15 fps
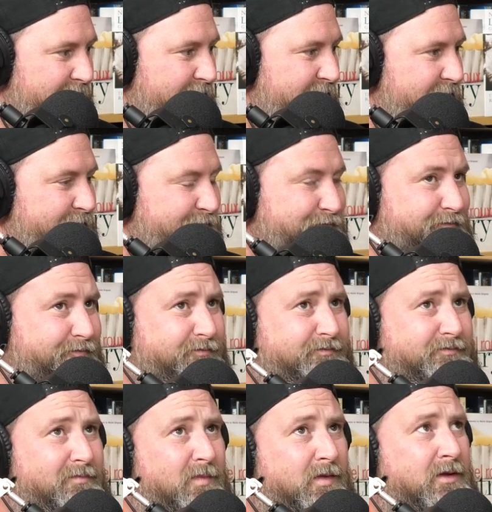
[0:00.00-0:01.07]
of
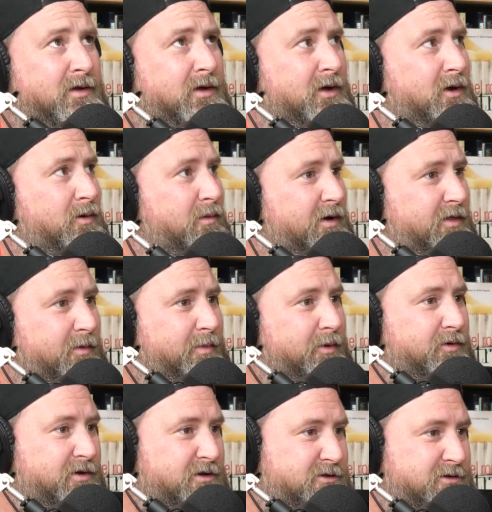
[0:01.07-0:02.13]
one of the
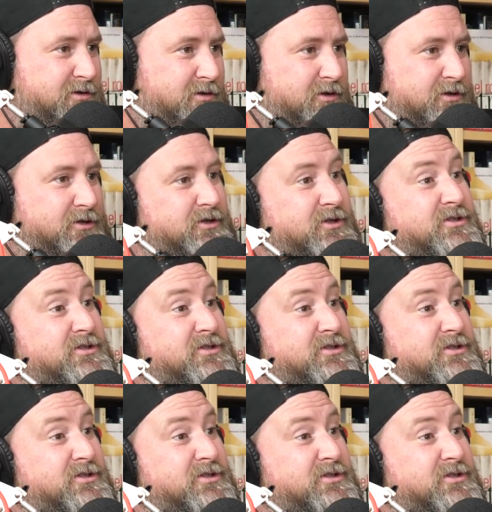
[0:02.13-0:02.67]
buildings the,